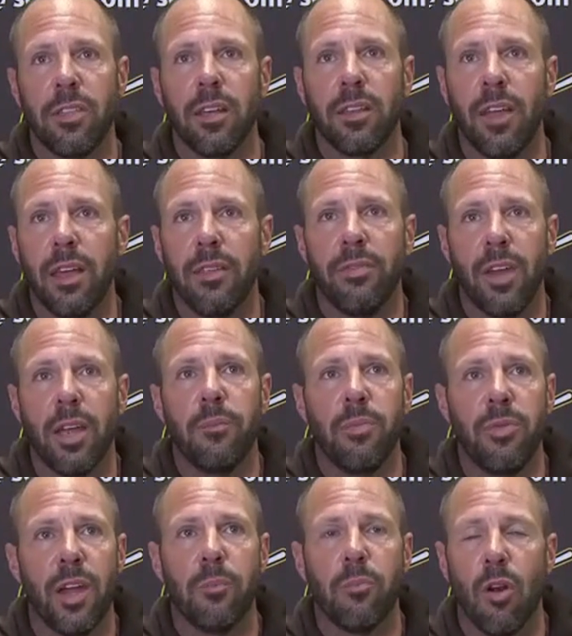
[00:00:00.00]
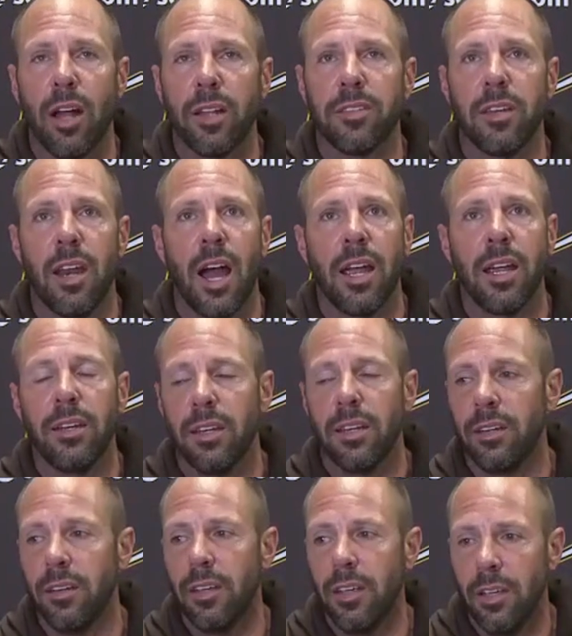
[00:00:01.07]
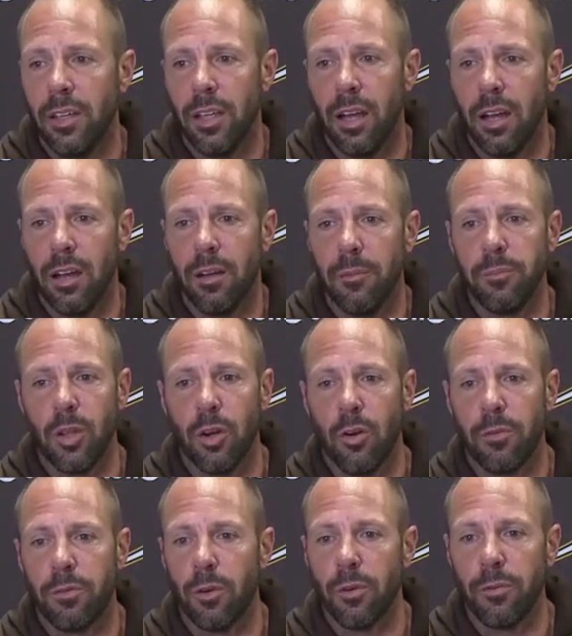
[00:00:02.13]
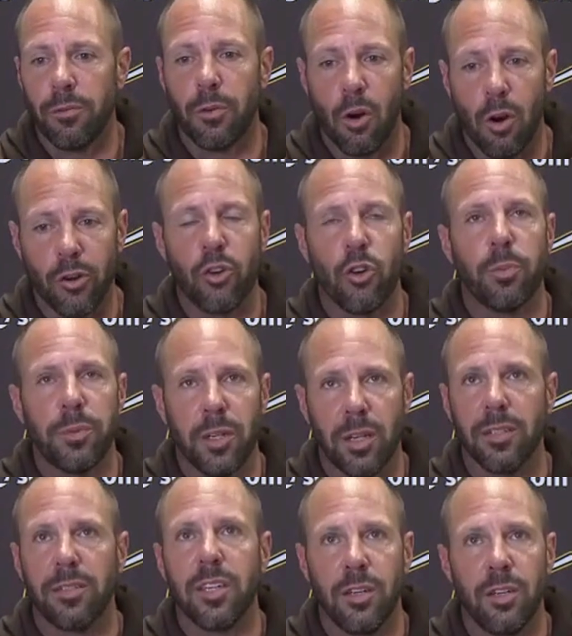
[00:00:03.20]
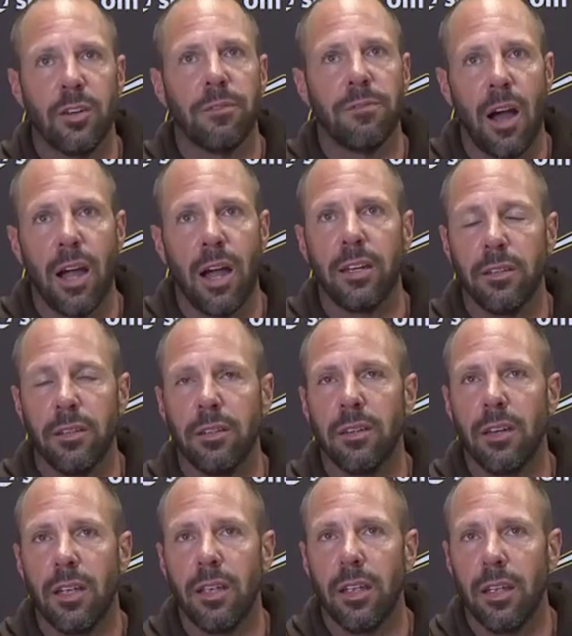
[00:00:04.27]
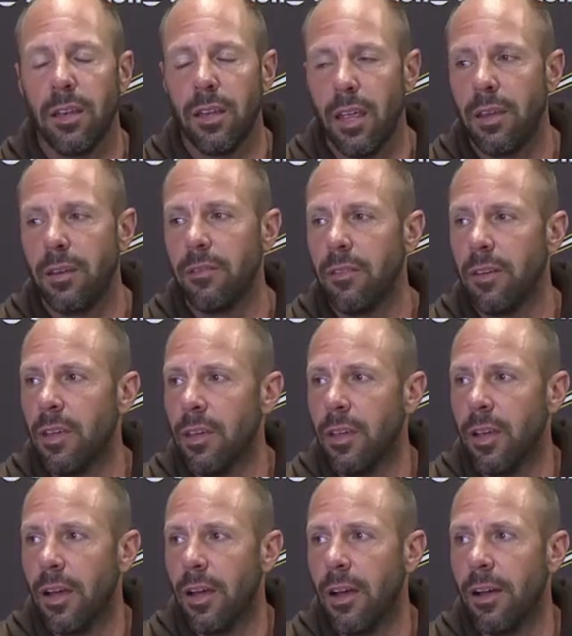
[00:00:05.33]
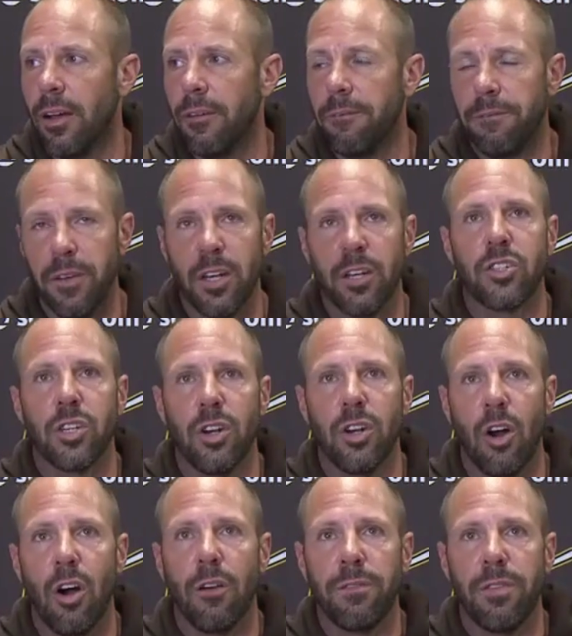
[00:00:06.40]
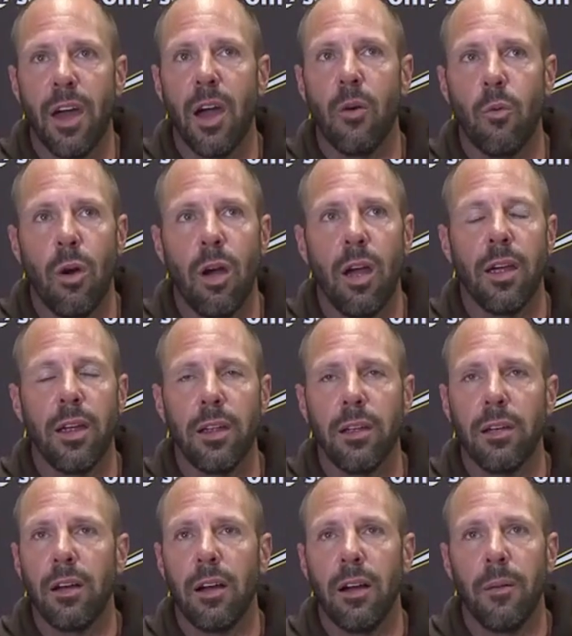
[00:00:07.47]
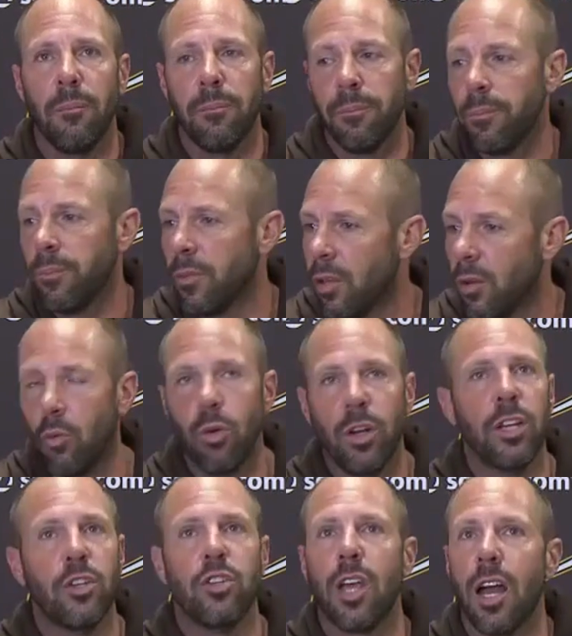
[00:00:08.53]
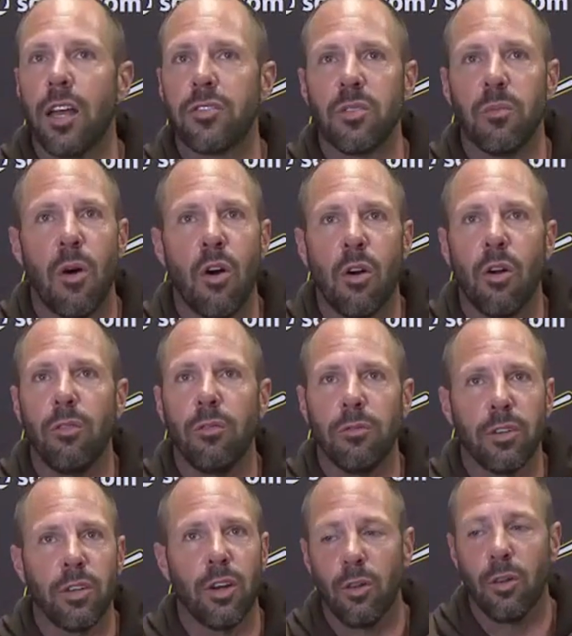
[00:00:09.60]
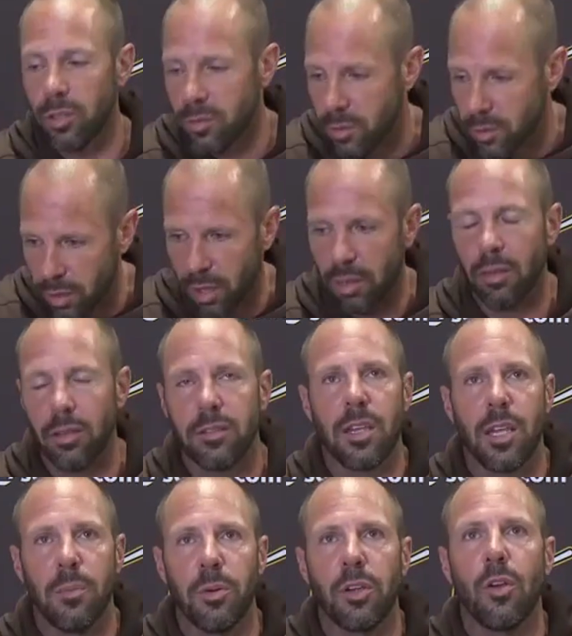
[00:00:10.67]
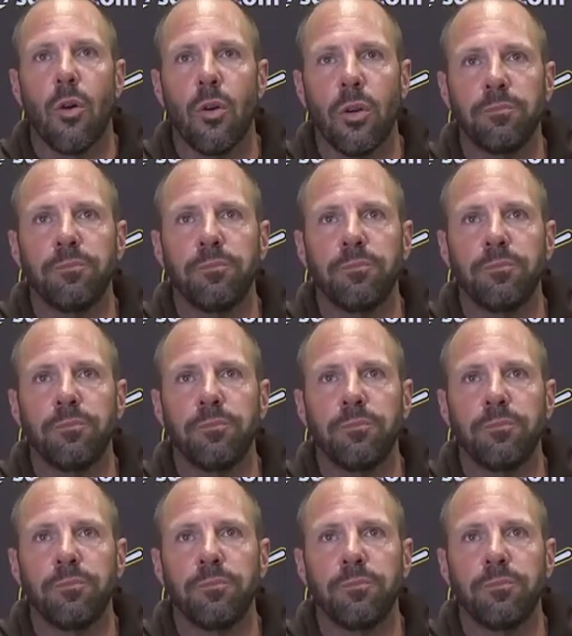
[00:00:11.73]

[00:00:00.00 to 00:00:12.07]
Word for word: they, they, they brought tonight and, uh, you know, for, for our group to continue to fight and, and, and uh, finish it off that way. Um, we need you guys tomorrow. You know, let's let, let's keep it going.